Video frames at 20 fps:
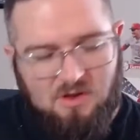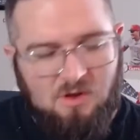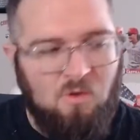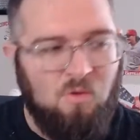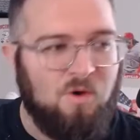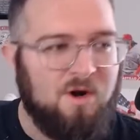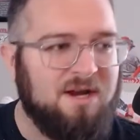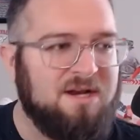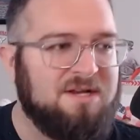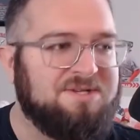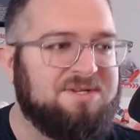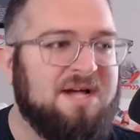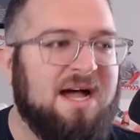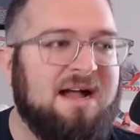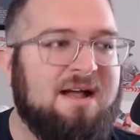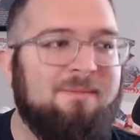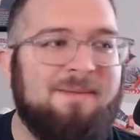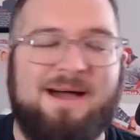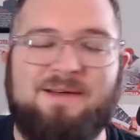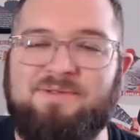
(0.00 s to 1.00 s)
We're going to
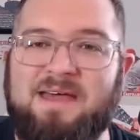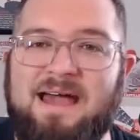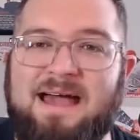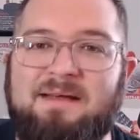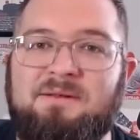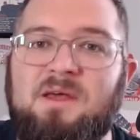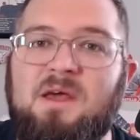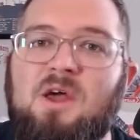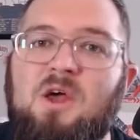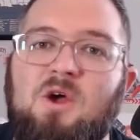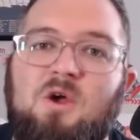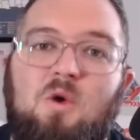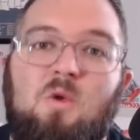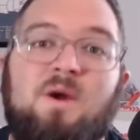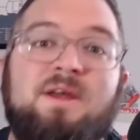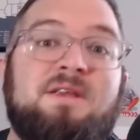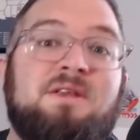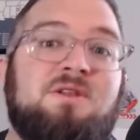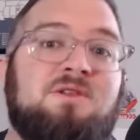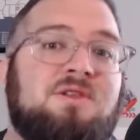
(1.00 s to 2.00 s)
talk about that.
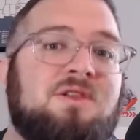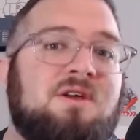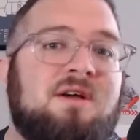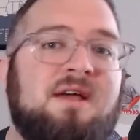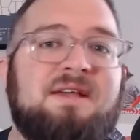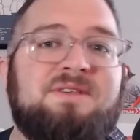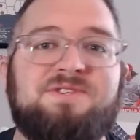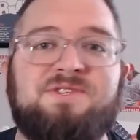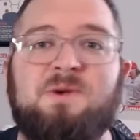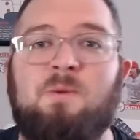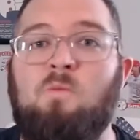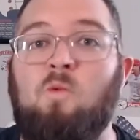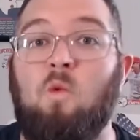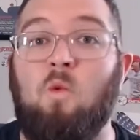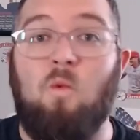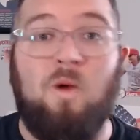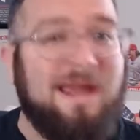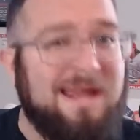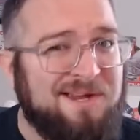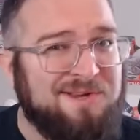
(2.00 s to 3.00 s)
Going to look at
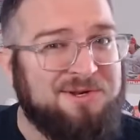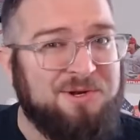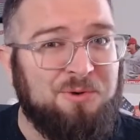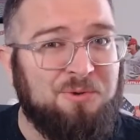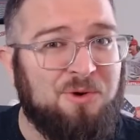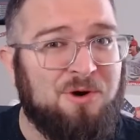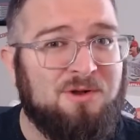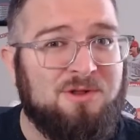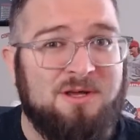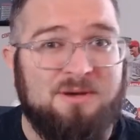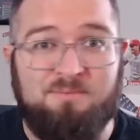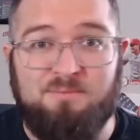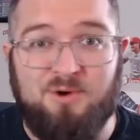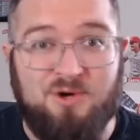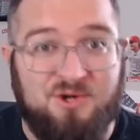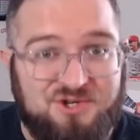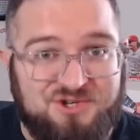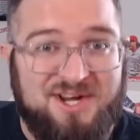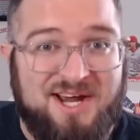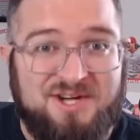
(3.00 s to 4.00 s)
some way too early
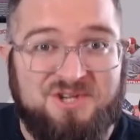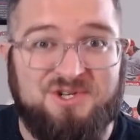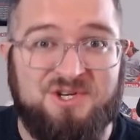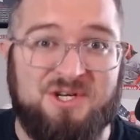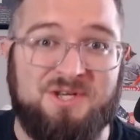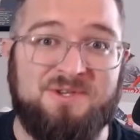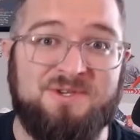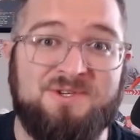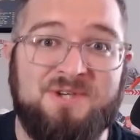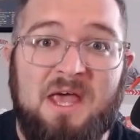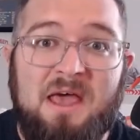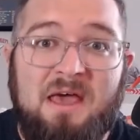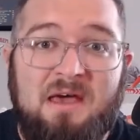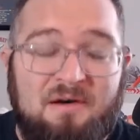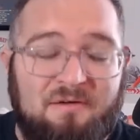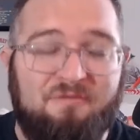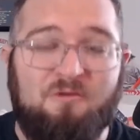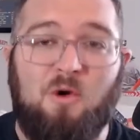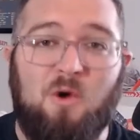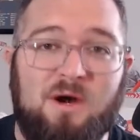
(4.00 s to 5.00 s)
projections
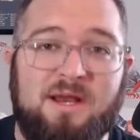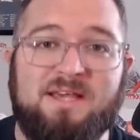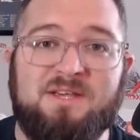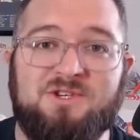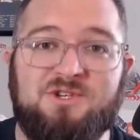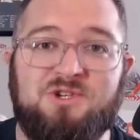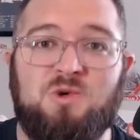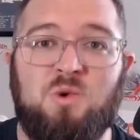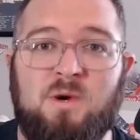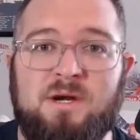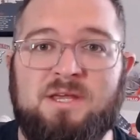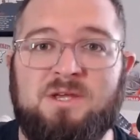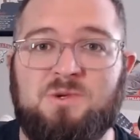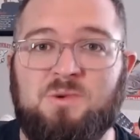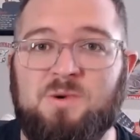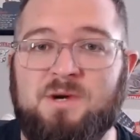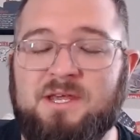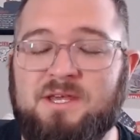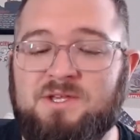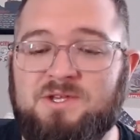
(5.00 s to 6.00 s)
for his
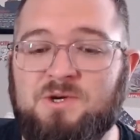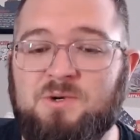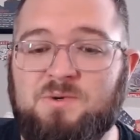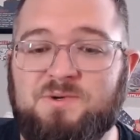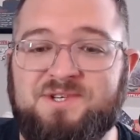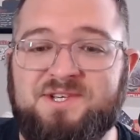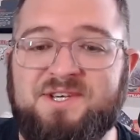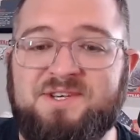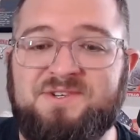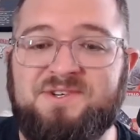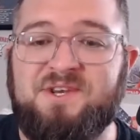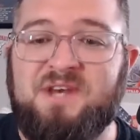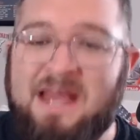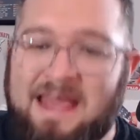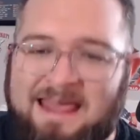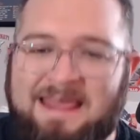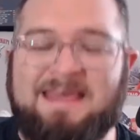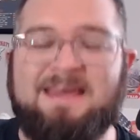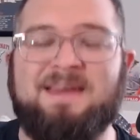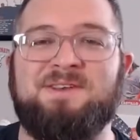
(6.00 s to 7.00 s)
2022 season
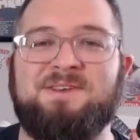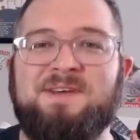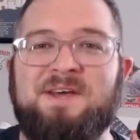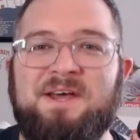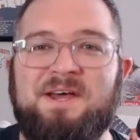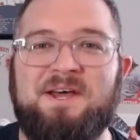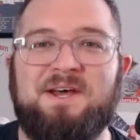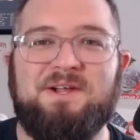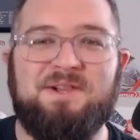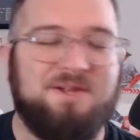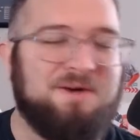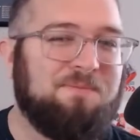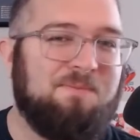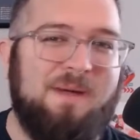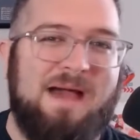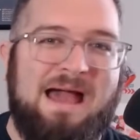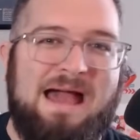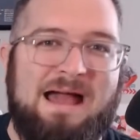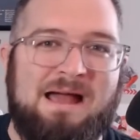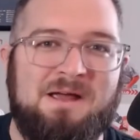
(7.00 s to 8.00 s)
and look
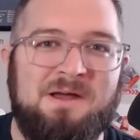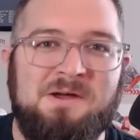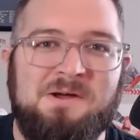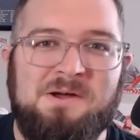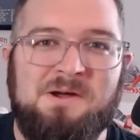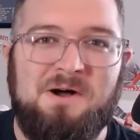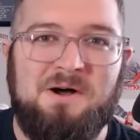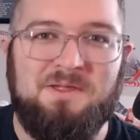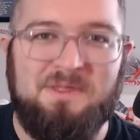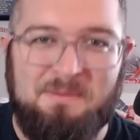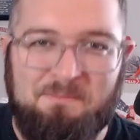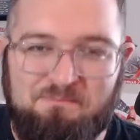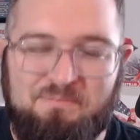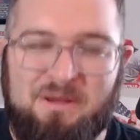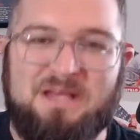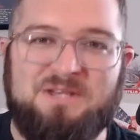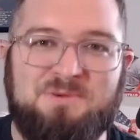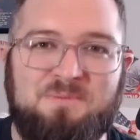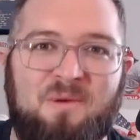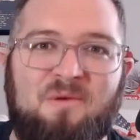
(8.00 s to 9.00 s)
back on the
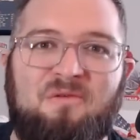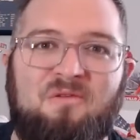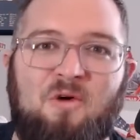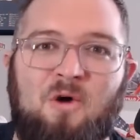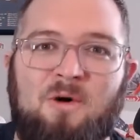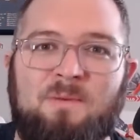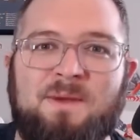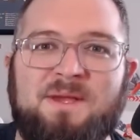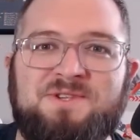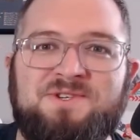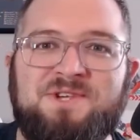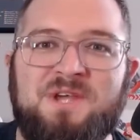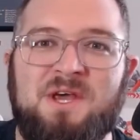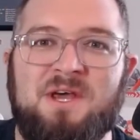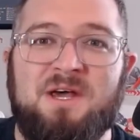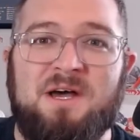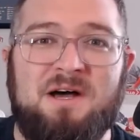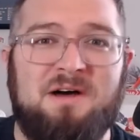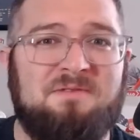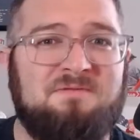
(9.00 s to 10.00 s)
best performance
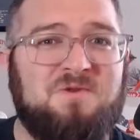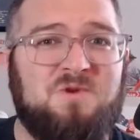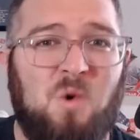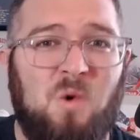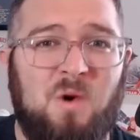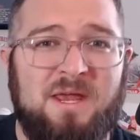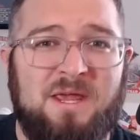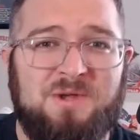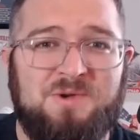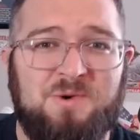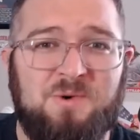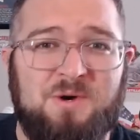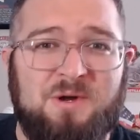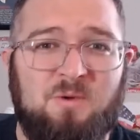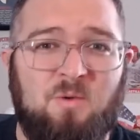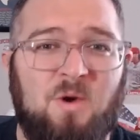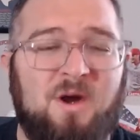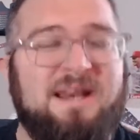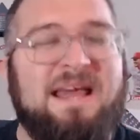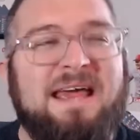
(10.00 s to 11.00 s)
of
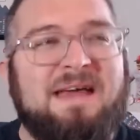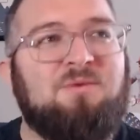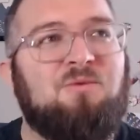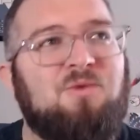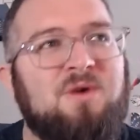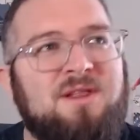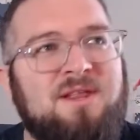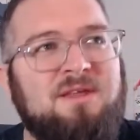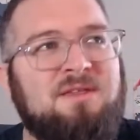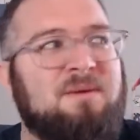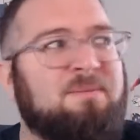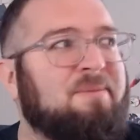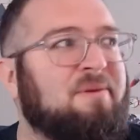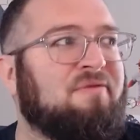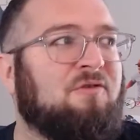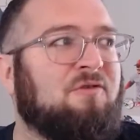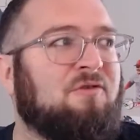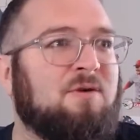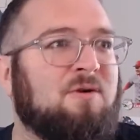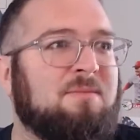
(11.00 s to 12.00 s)
2021 and really the
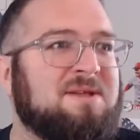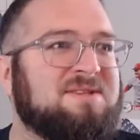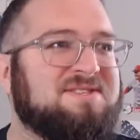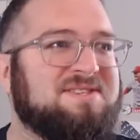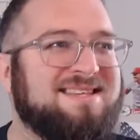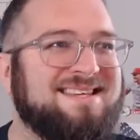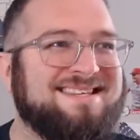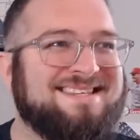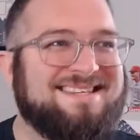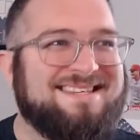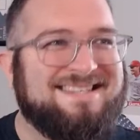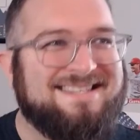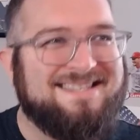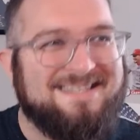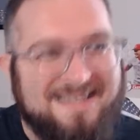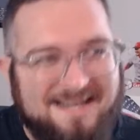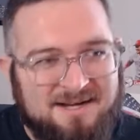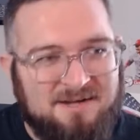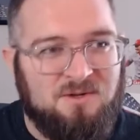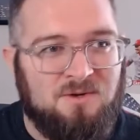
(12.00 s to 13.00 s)
performance that
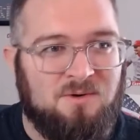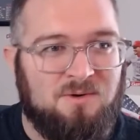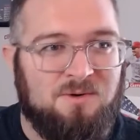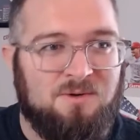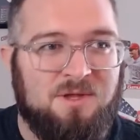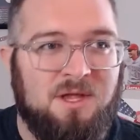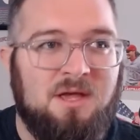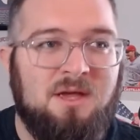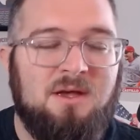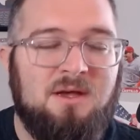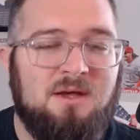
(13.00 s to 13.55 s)
signaled